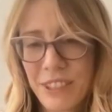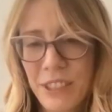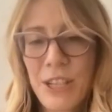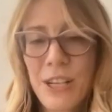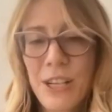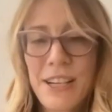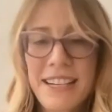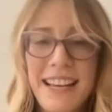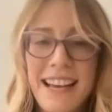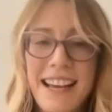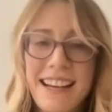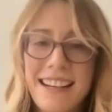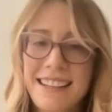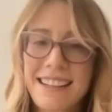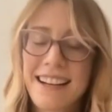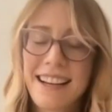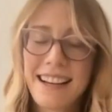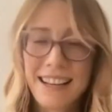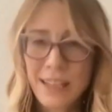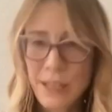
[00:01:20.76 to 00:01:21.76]
Sure, yeah.
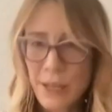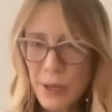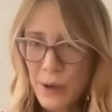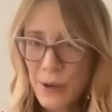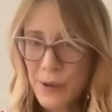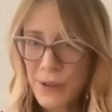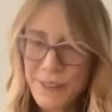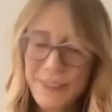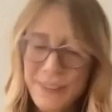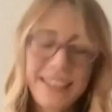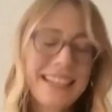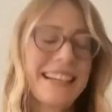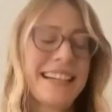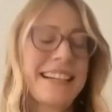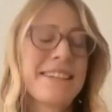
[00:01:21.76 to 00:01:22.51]
Hello.